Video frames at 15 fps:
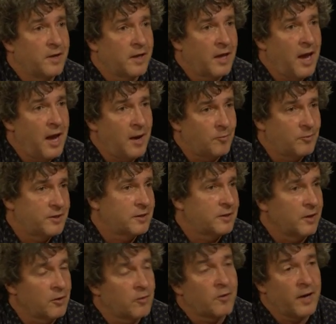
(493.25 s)
the gaps
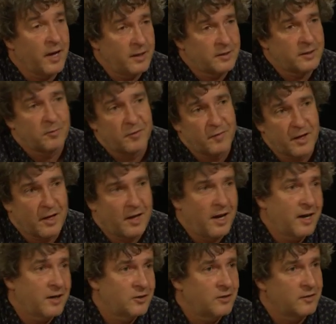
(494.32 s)
and create some of the
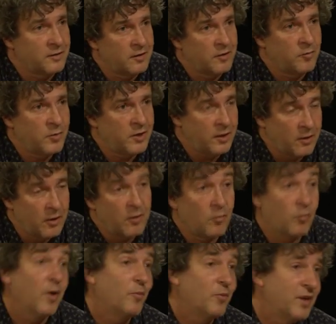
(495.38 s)
connections that have been
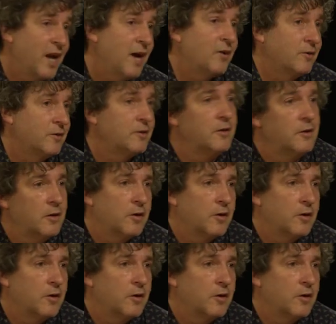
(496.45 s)
ripped out